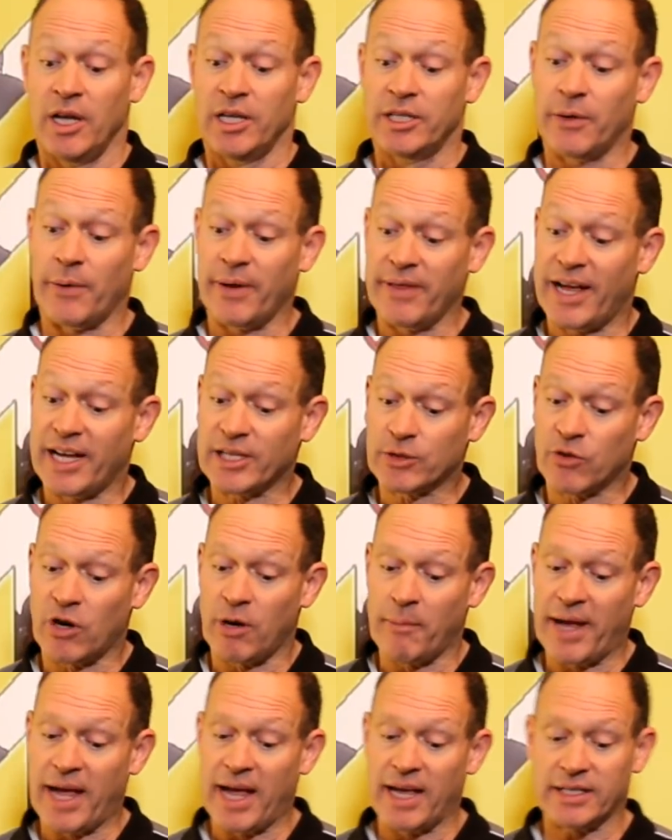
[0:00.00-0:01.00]
So anyway, that's
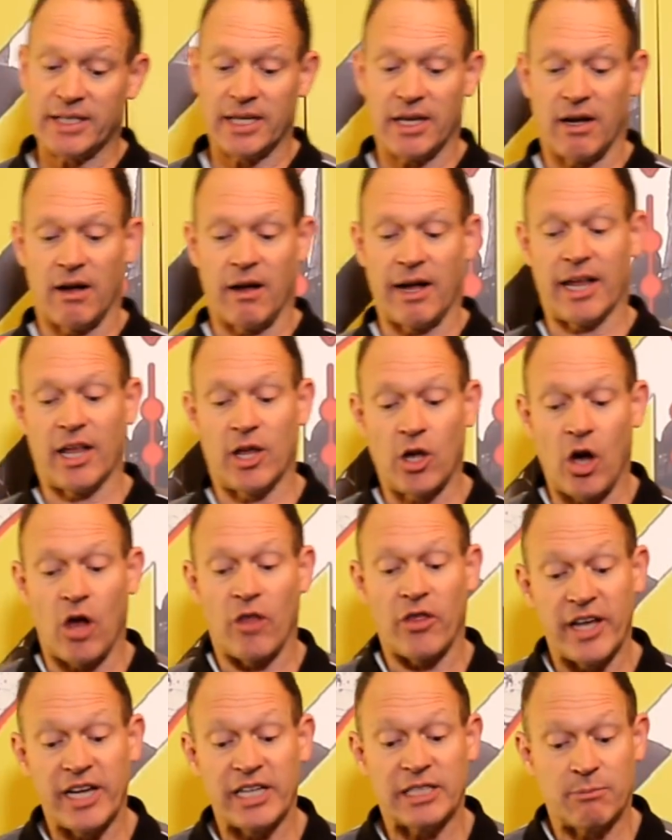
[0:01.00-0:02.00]
where I'm at. I
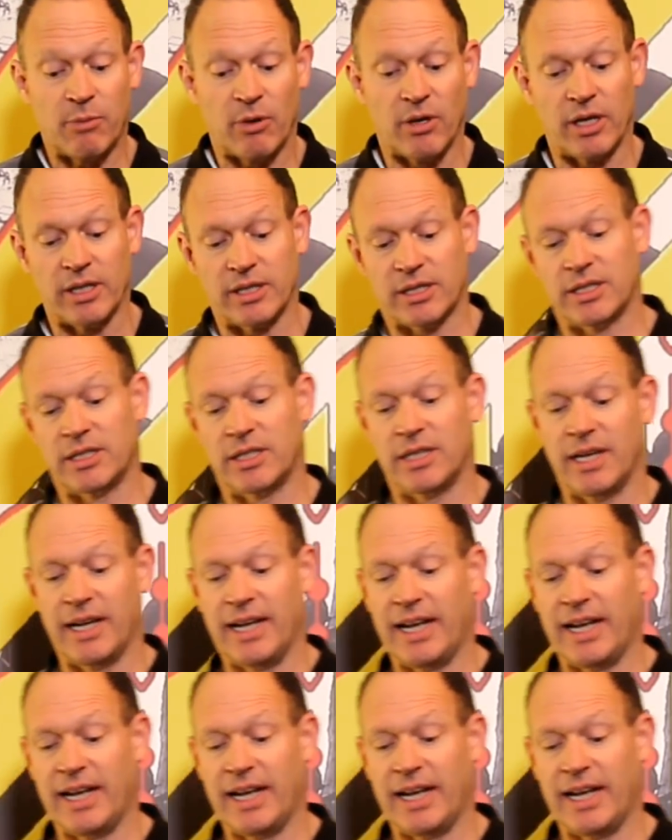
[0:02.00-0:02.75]
got these bullets.